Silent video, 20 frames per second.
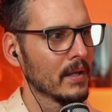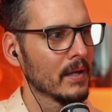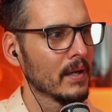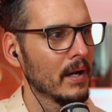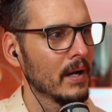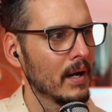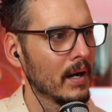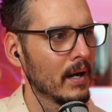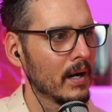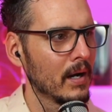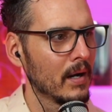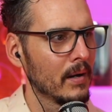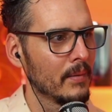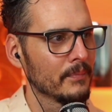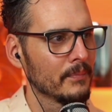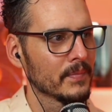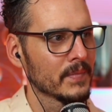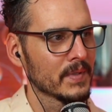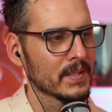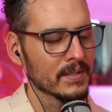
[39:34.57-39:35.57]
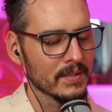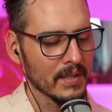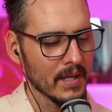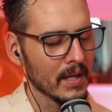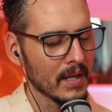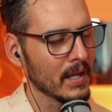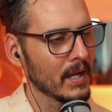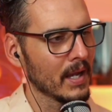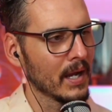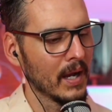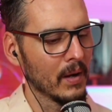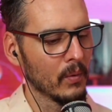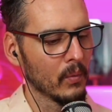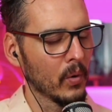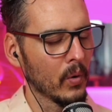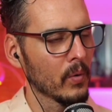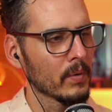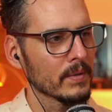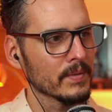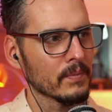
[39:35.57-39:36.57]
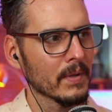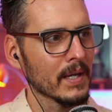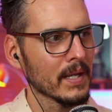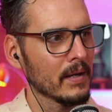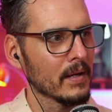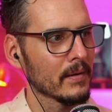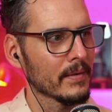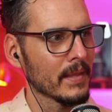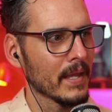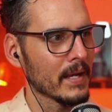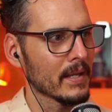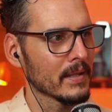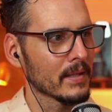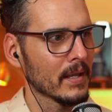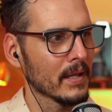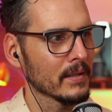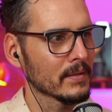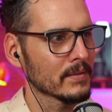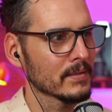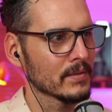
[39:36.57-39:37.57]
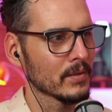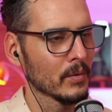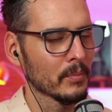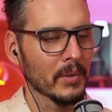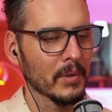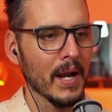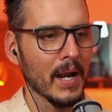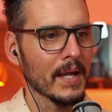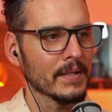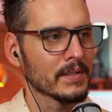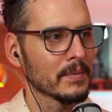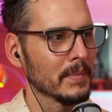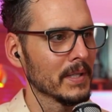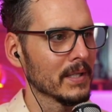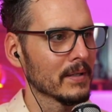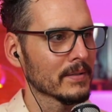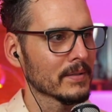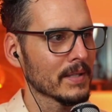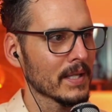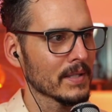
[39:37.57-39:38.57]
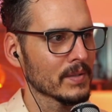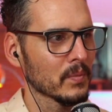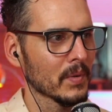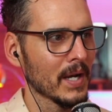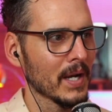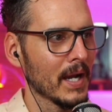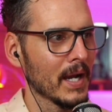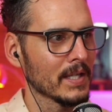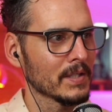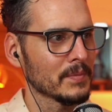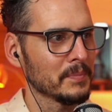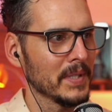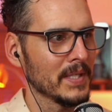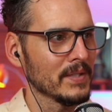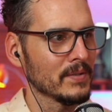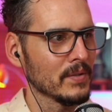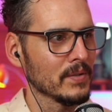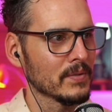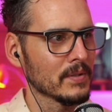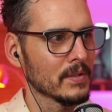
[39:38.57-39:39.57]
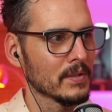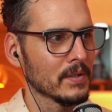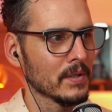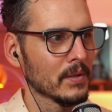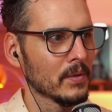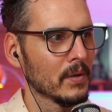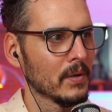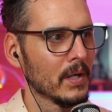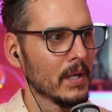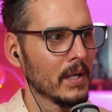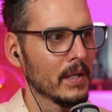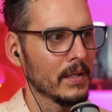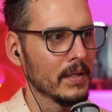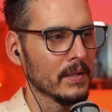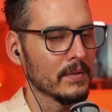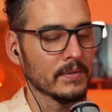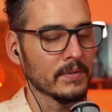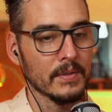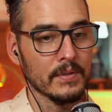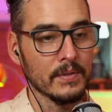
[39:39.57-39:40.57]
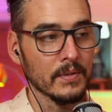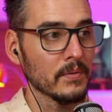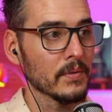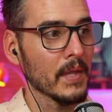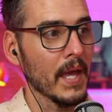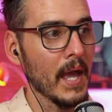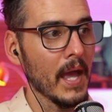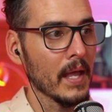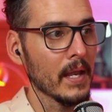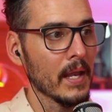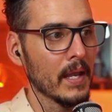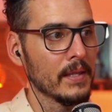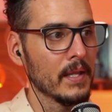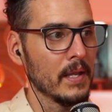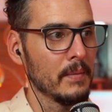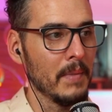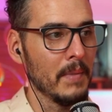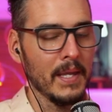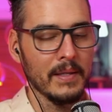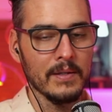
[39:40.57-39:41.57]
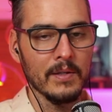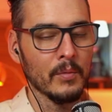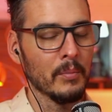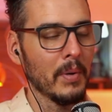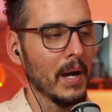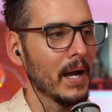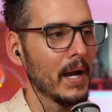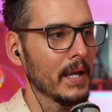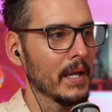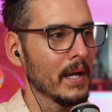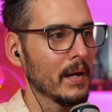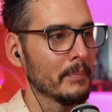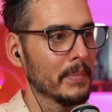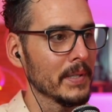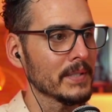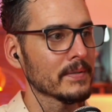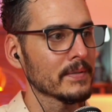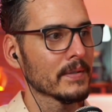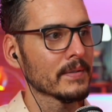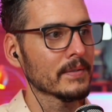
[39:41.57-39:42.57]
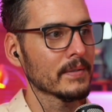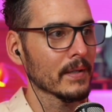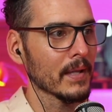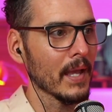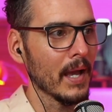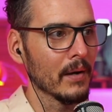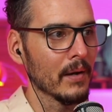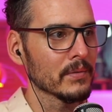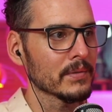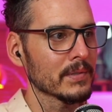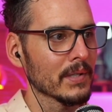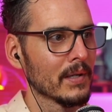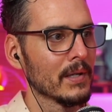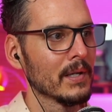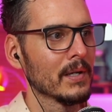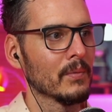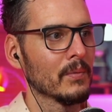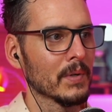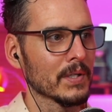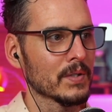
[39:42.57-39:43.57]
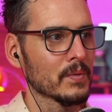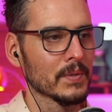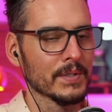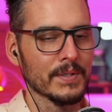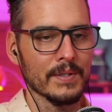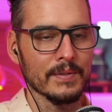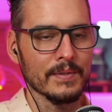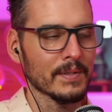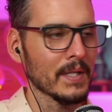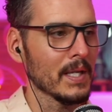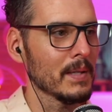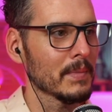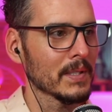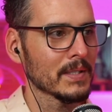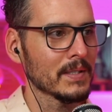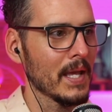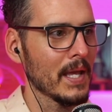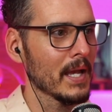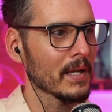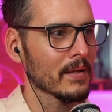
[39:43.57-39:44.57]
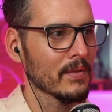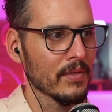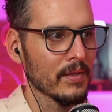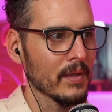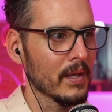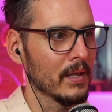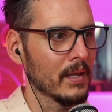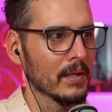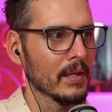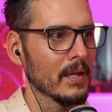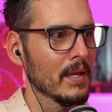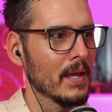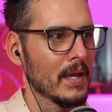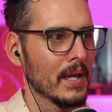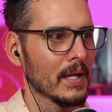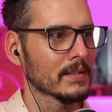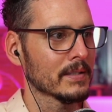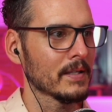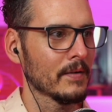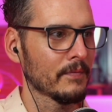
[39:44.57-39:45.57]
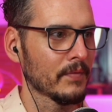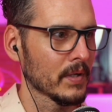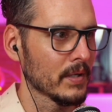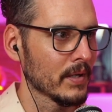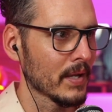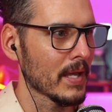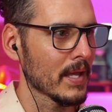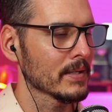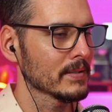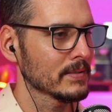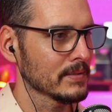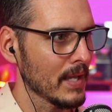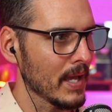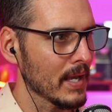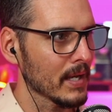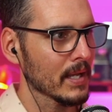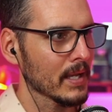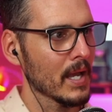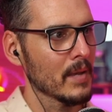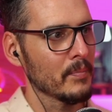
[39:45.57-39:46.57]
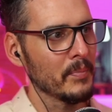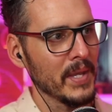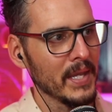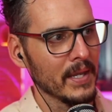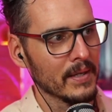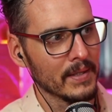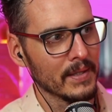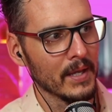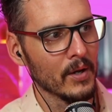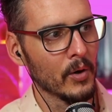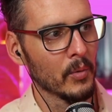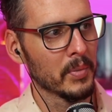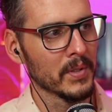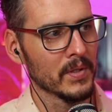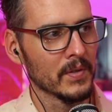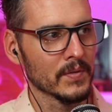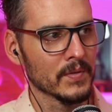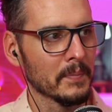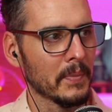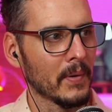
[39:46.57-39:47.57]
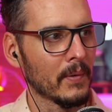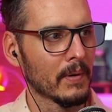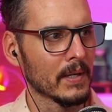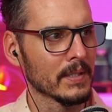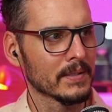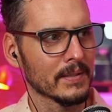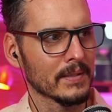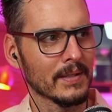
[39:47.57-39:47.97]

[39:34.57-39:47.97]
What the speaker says: Always when I hear that, it's super odd to me because that's what ISPs used to do. They used to do that and then make you buy a business account, which was the same exact thing, except for you got a static IP and they open those ports.